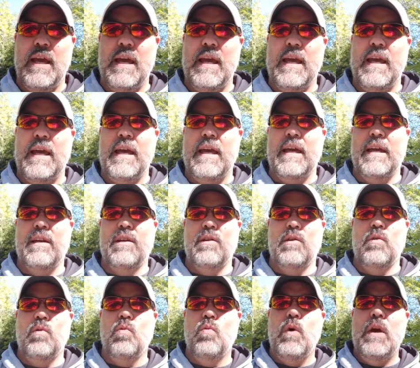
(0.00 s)
And
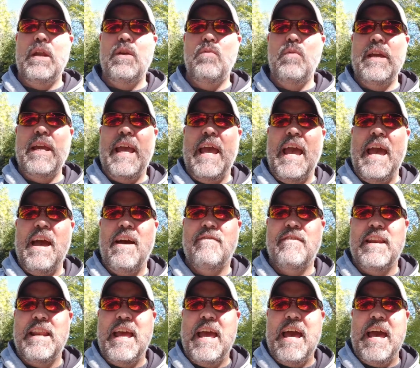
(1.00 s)
when we have
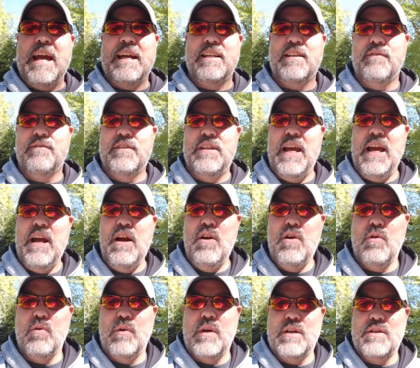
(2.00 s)
an act of
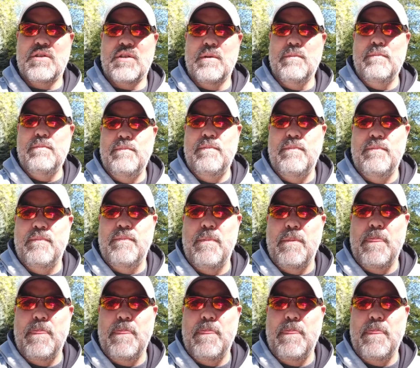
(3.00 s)
terrorism,